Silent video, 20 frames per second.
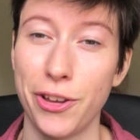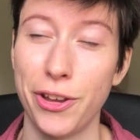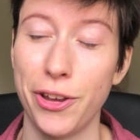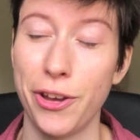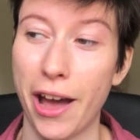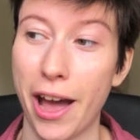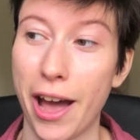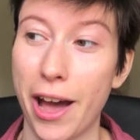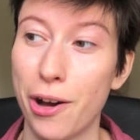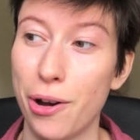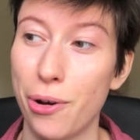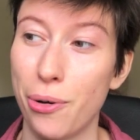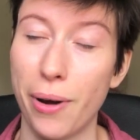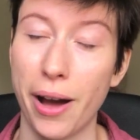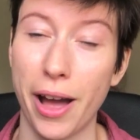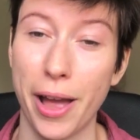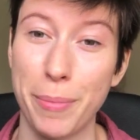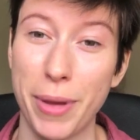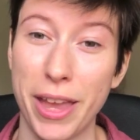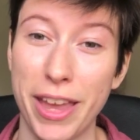you how
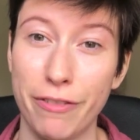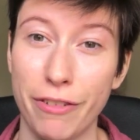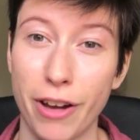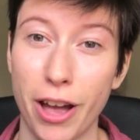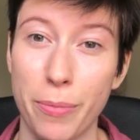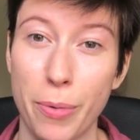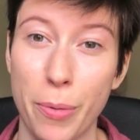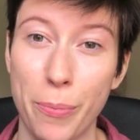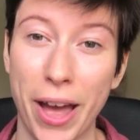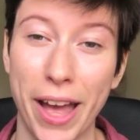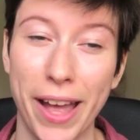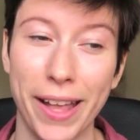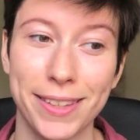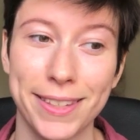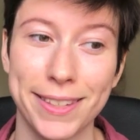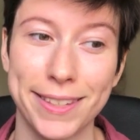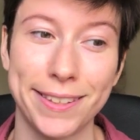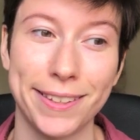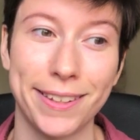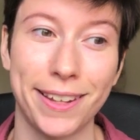I make fibre
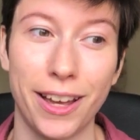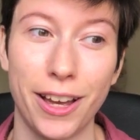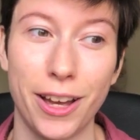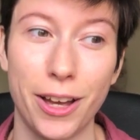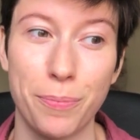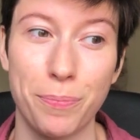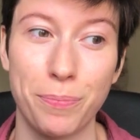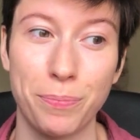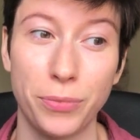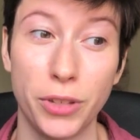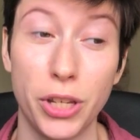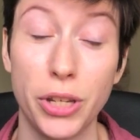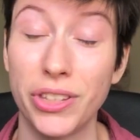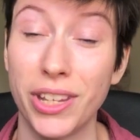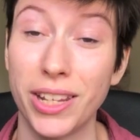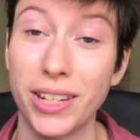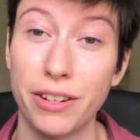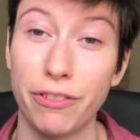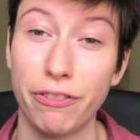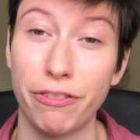bats
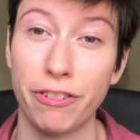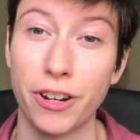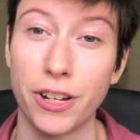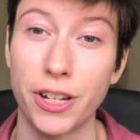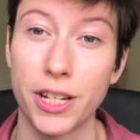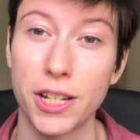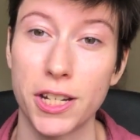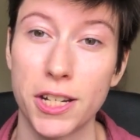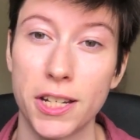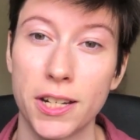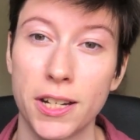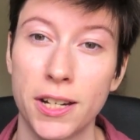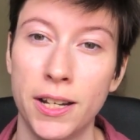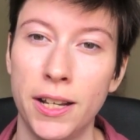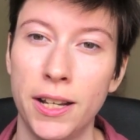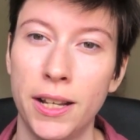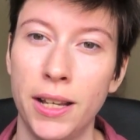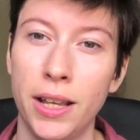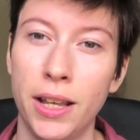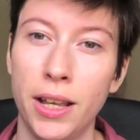using different
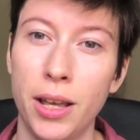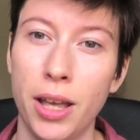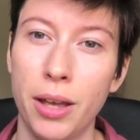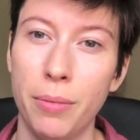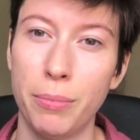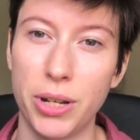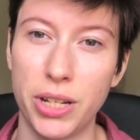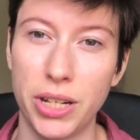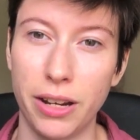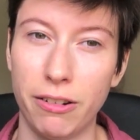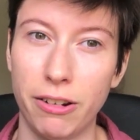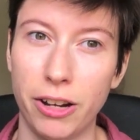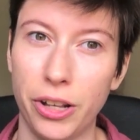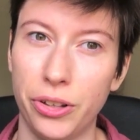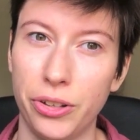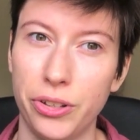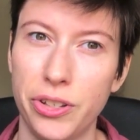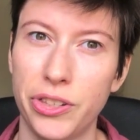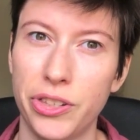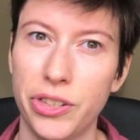
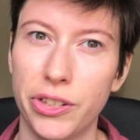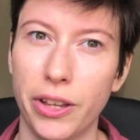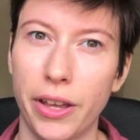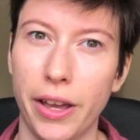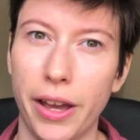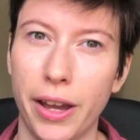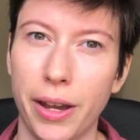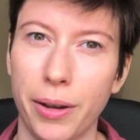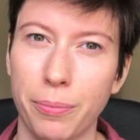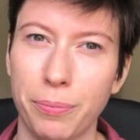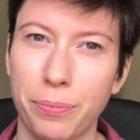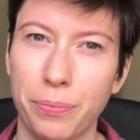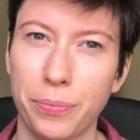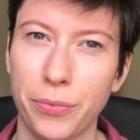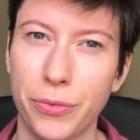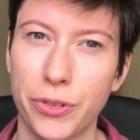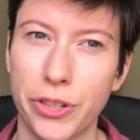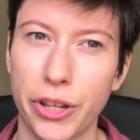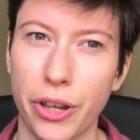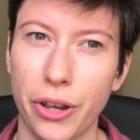materials.
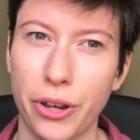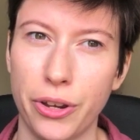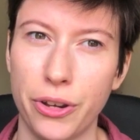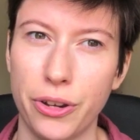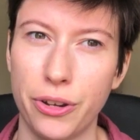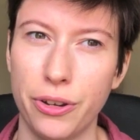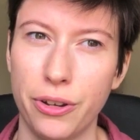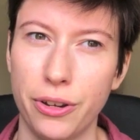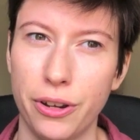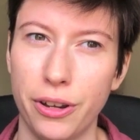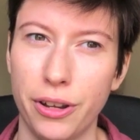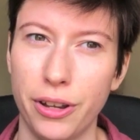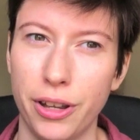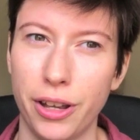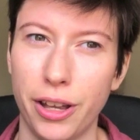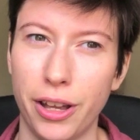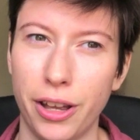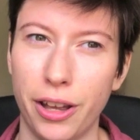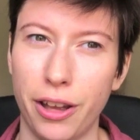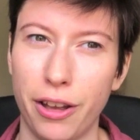So
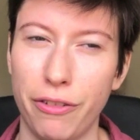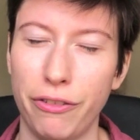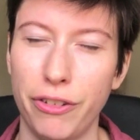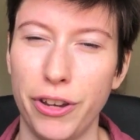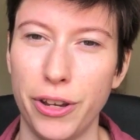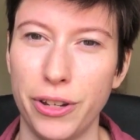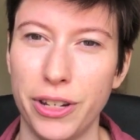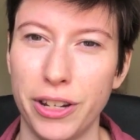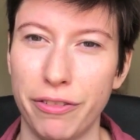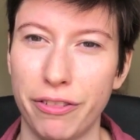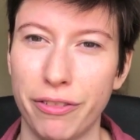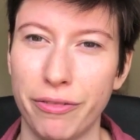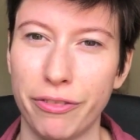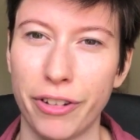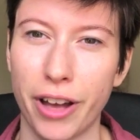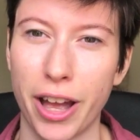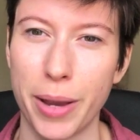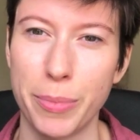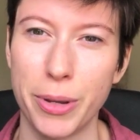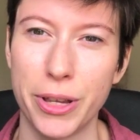a few different
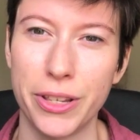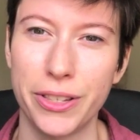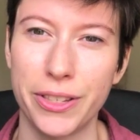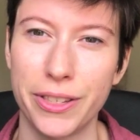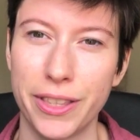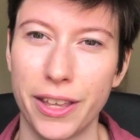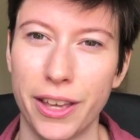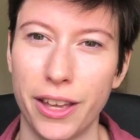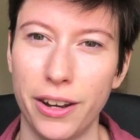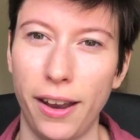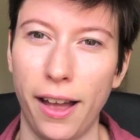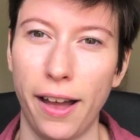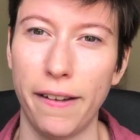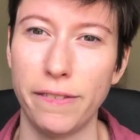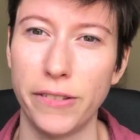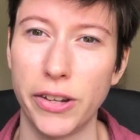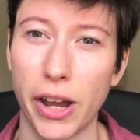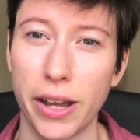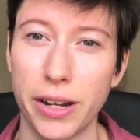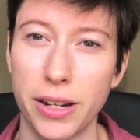fibres that
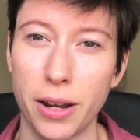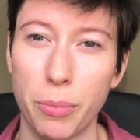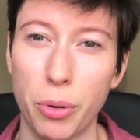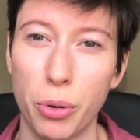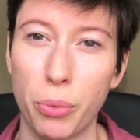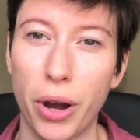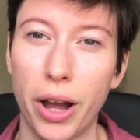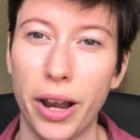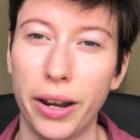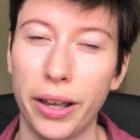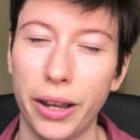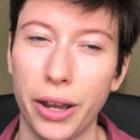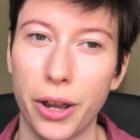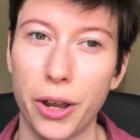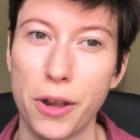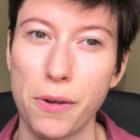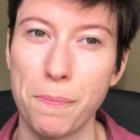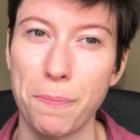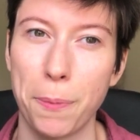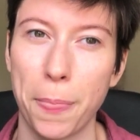I've dyed up a while
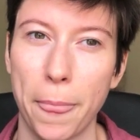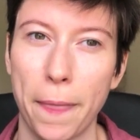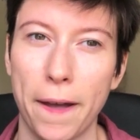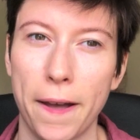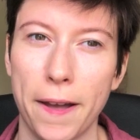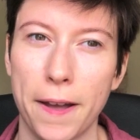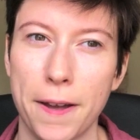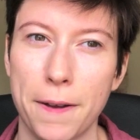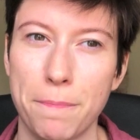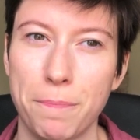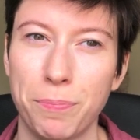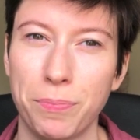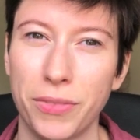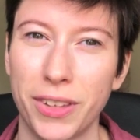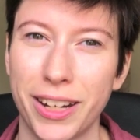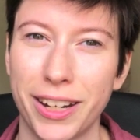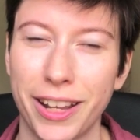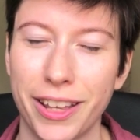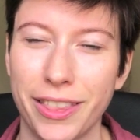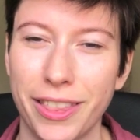ago.
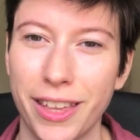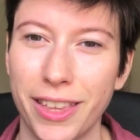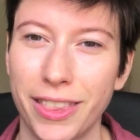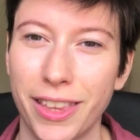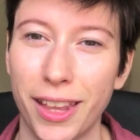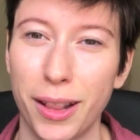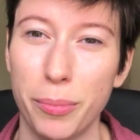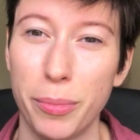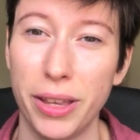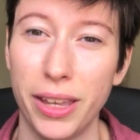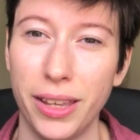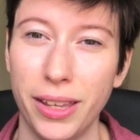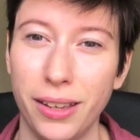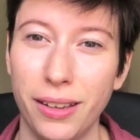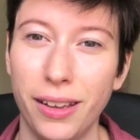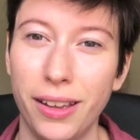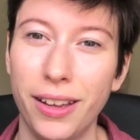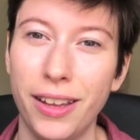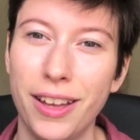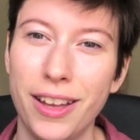I think that'll be
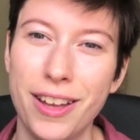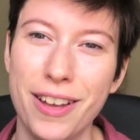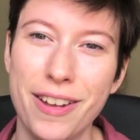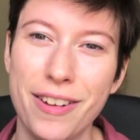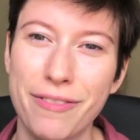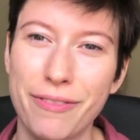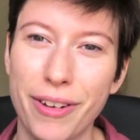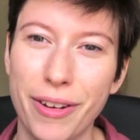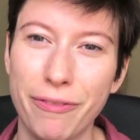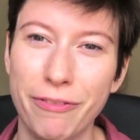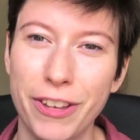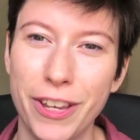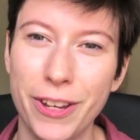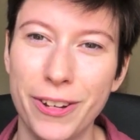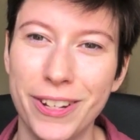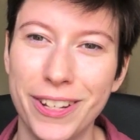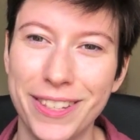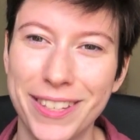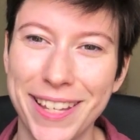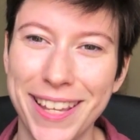fun for you
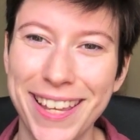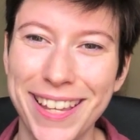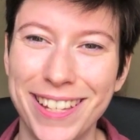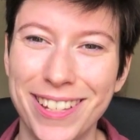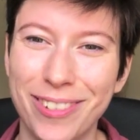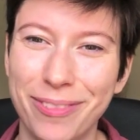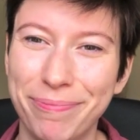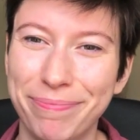to see.